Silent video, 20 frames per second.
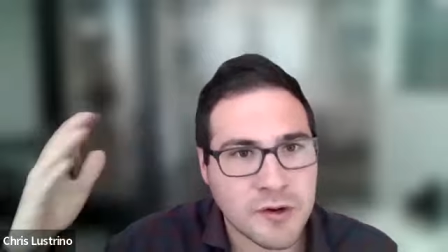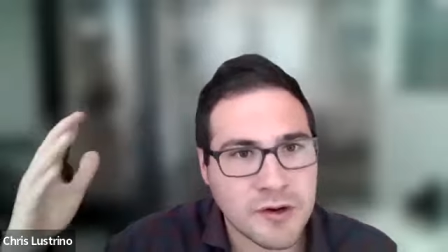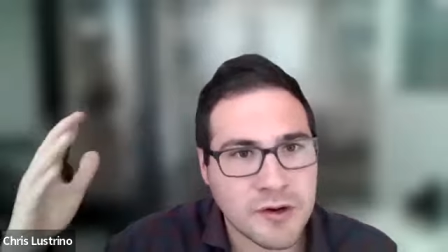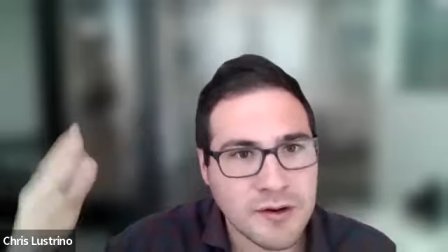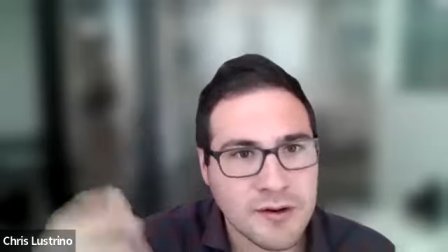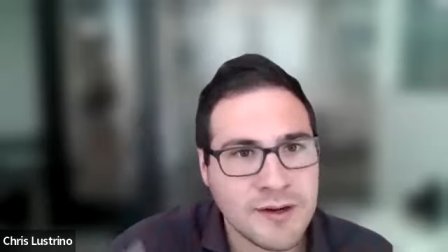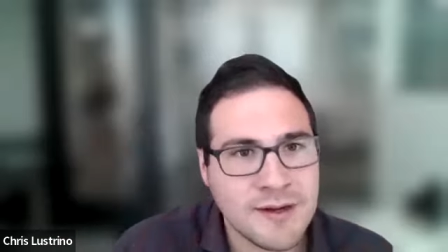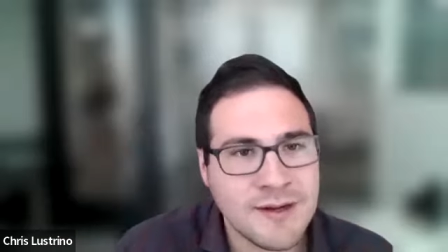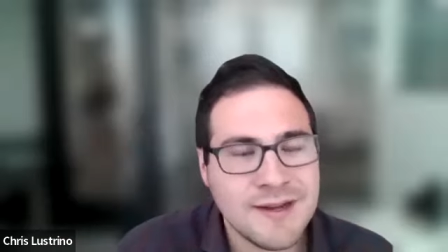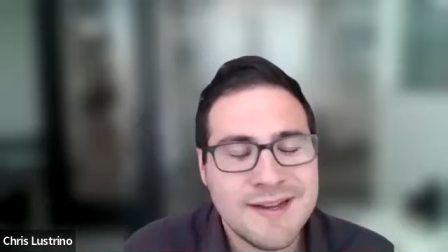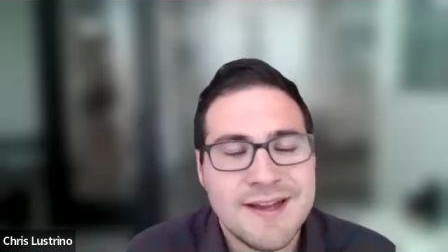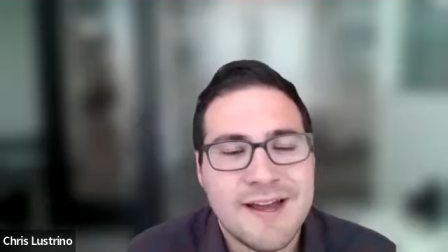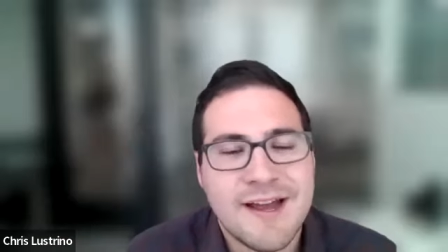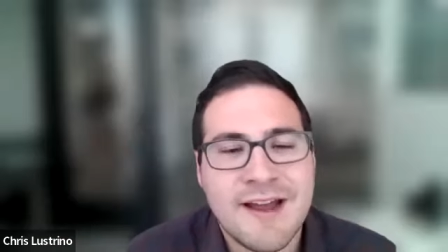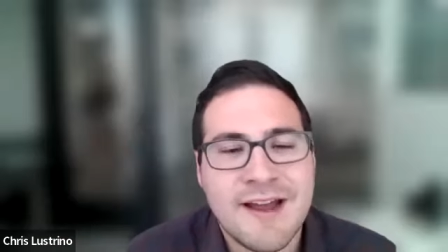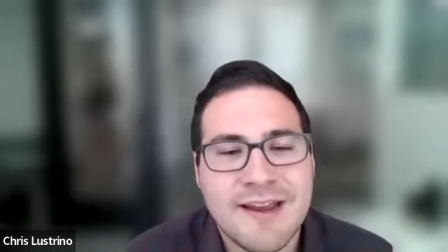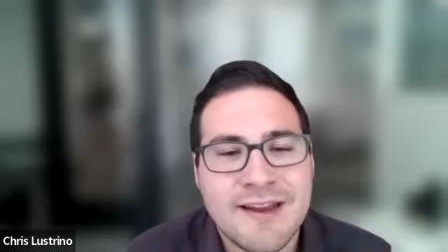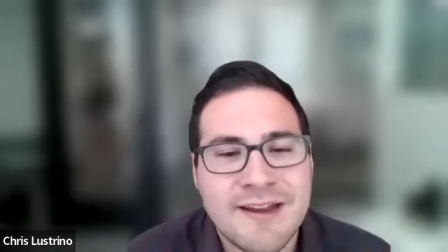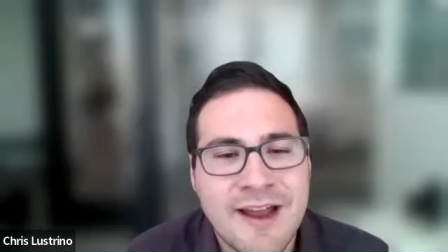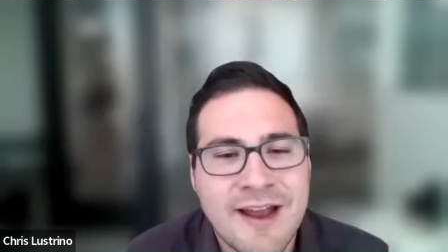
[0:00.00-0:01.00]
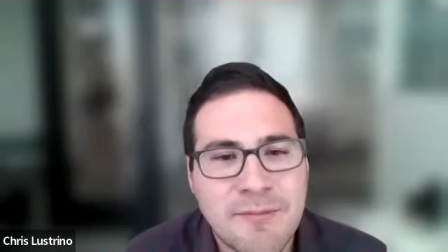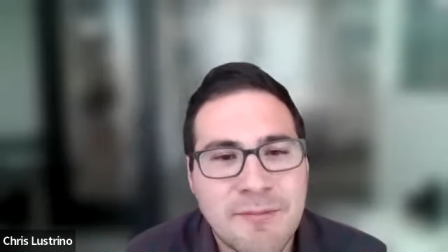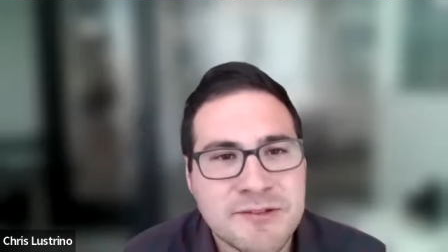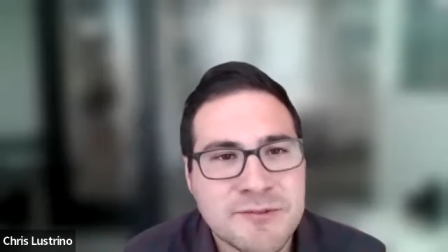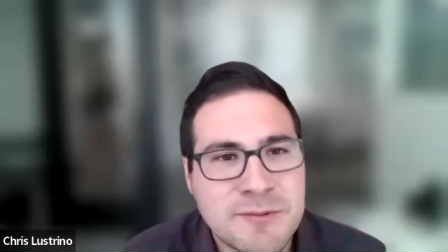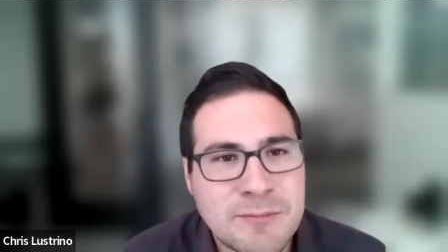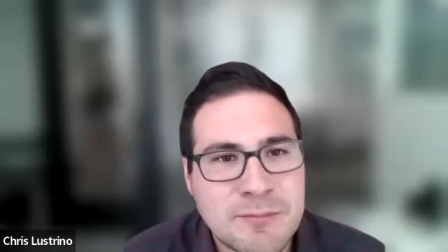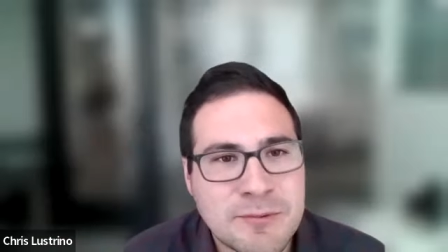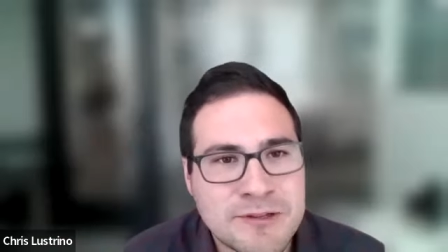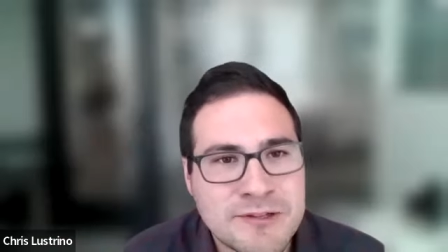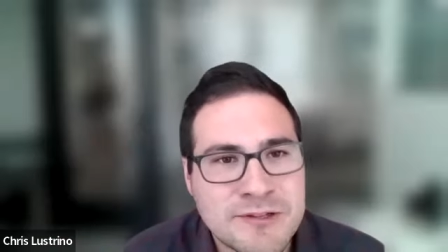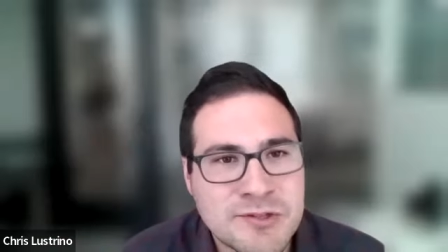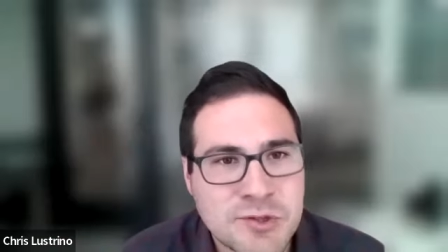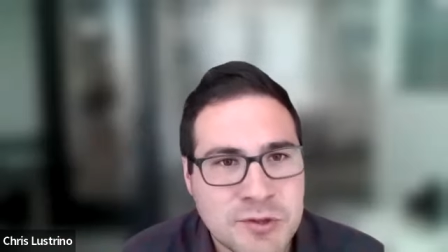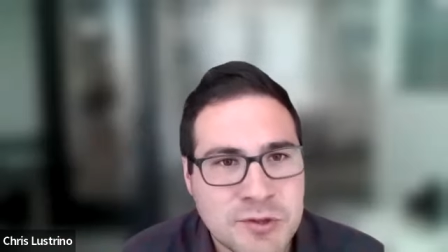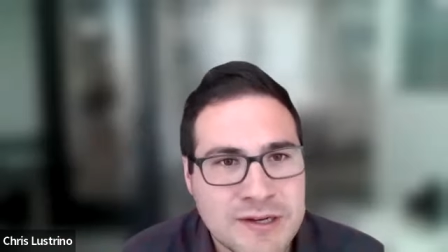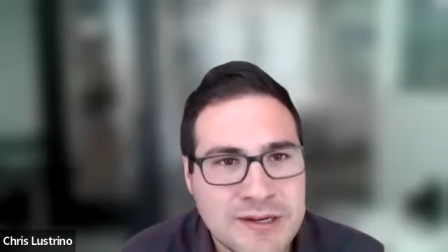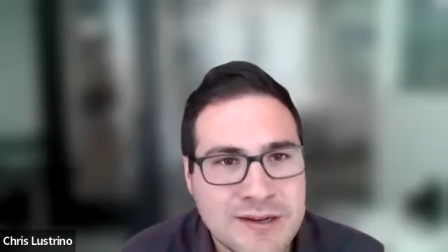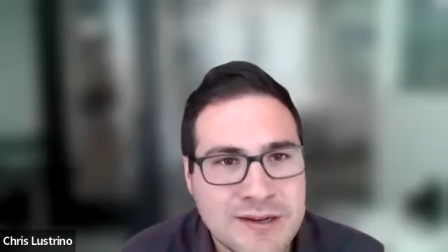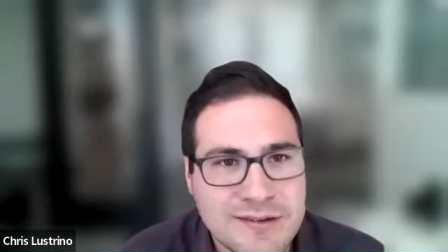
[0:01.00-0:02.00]
were uh, and how much people
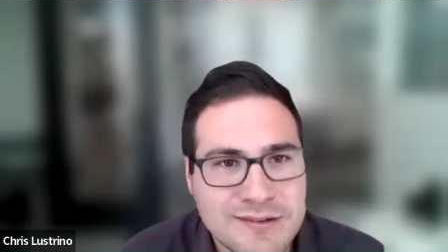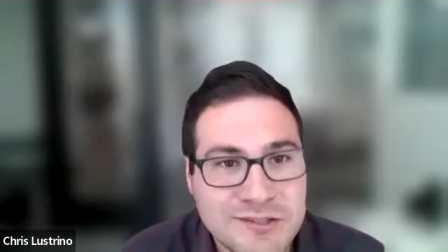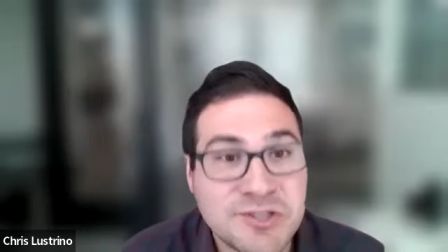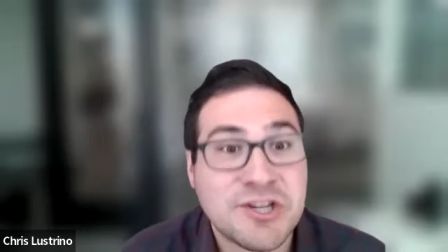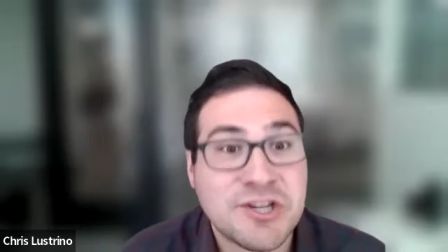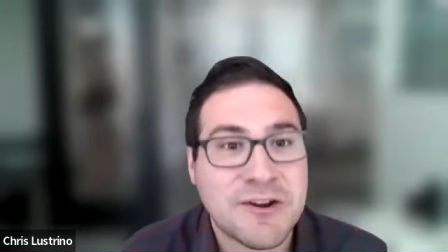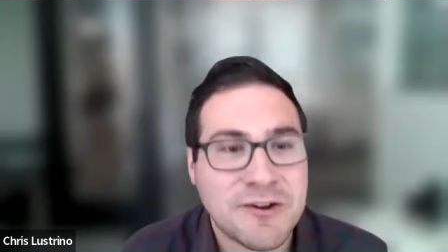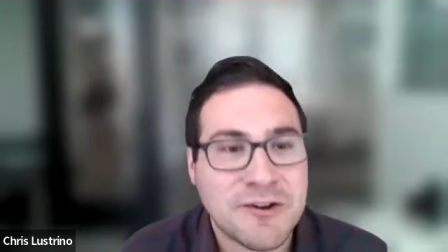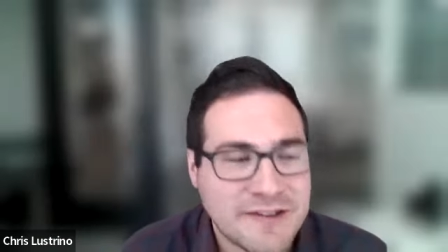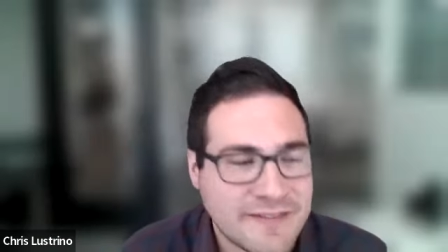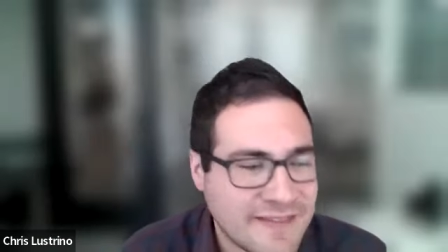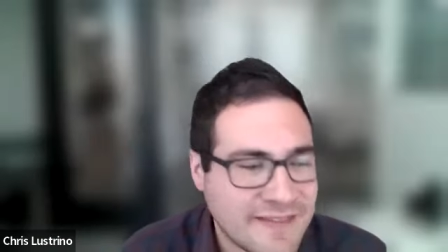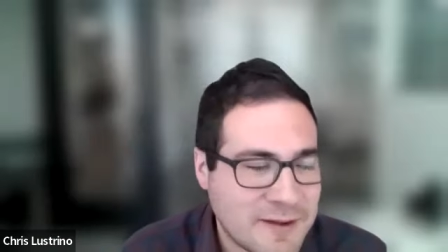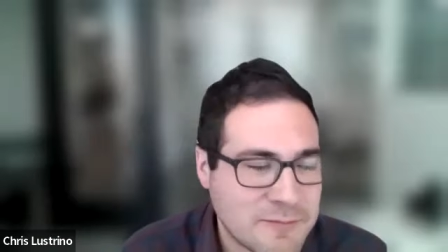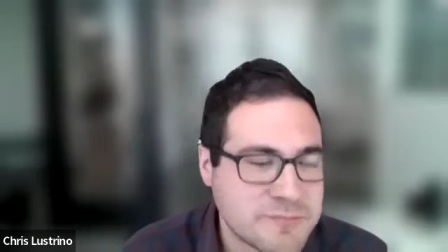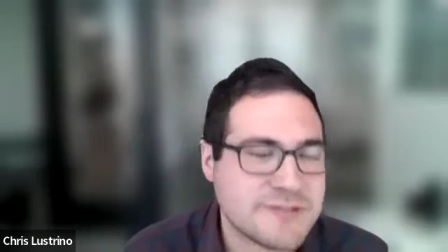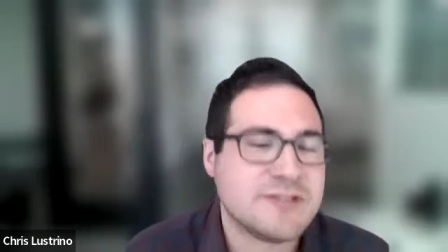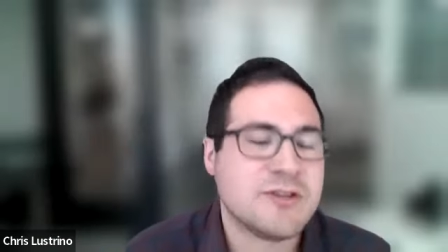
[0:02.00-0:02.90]
enjoyed sharing them.